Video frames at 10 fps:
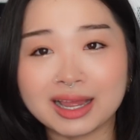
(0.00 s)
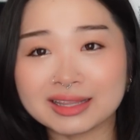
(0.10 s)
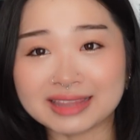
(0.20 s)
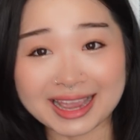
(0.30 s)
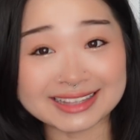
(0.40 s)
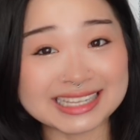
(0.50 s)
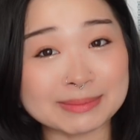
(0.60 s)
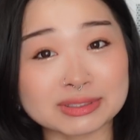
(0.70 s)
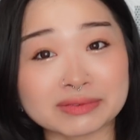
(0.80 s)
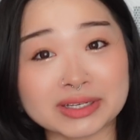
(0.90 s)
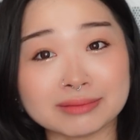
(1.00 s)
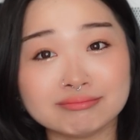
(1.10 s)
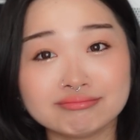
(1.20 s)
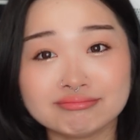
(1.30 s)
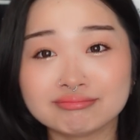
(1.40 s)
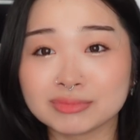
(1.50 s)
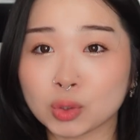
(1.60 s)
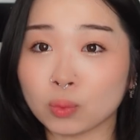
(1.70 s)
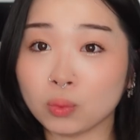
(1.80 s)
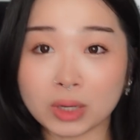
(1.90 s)
They had samples of it.
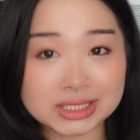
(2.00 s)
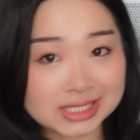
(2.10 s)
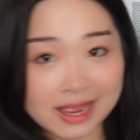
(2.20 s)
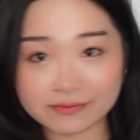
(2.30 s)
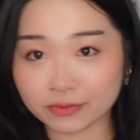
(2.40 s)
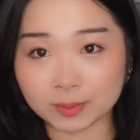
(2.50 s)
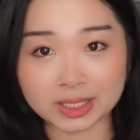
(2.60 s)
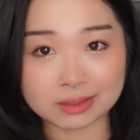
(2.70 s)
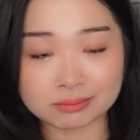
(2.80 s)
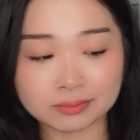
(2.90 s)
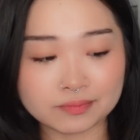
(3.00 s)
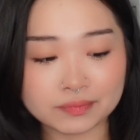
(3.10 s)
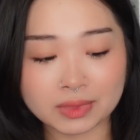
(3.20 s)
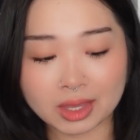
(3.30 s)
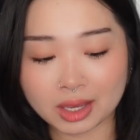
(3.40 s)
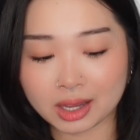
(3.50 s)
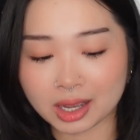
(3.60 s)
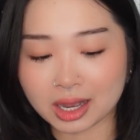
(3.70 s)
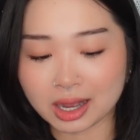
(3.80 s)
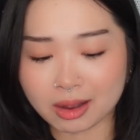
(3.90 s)
Was not for me.
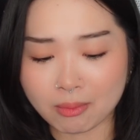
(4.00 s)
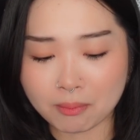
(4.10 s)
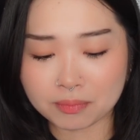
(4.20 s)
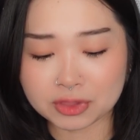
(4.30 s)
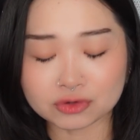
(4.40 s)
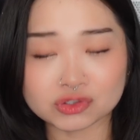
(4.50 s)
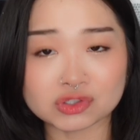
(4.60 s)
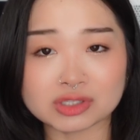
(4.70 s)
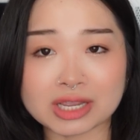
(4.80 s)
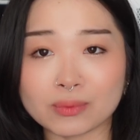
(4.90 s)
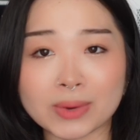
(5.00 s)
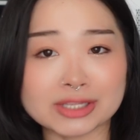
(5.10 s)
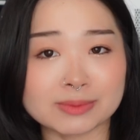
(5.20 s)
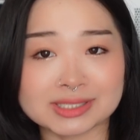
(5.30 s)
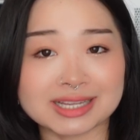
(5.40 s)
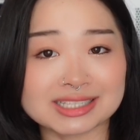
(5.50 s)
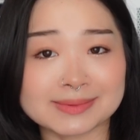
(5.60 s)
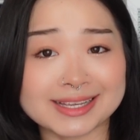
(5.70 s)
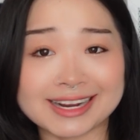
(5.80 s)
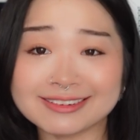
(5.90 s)
There's just like way too much
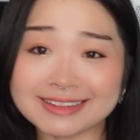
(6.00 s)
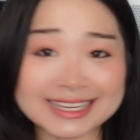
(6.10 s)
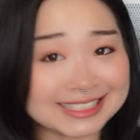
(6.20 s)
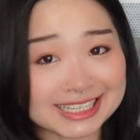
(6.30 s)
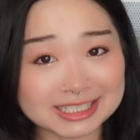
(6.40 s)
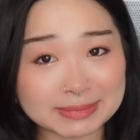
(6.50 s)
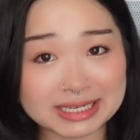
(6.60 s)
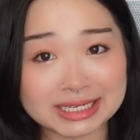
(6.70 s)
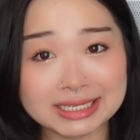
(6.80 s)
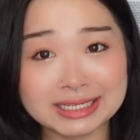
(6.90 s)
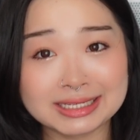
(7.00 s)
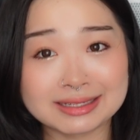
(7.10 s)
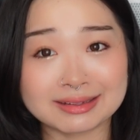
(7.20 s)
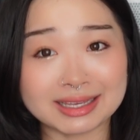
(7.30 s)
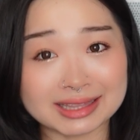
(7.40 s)
sesame, and I don't like sesame like